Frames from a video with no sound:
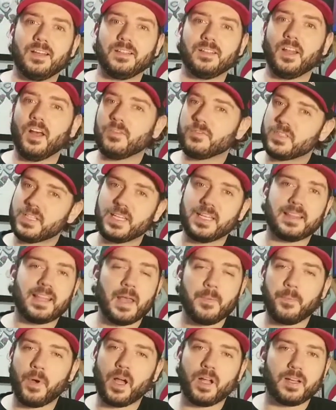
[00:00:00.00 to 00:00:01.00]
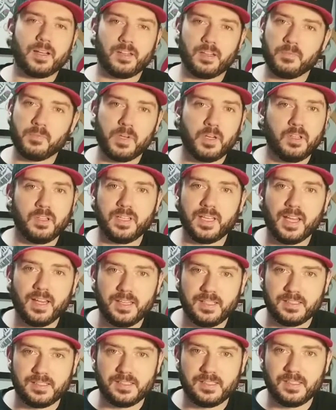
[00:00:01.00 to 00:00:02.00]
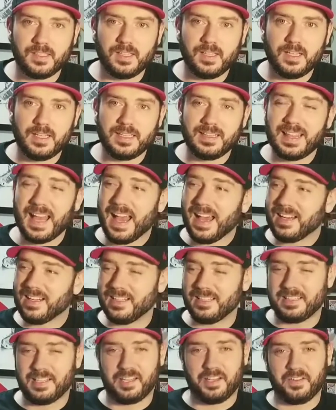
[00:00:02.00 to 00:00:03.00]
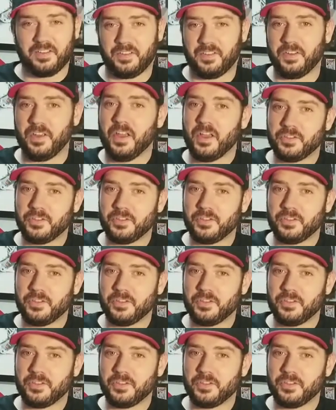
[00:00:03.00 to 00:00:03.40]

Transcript: loves to get that puck into the middle of the ice. That is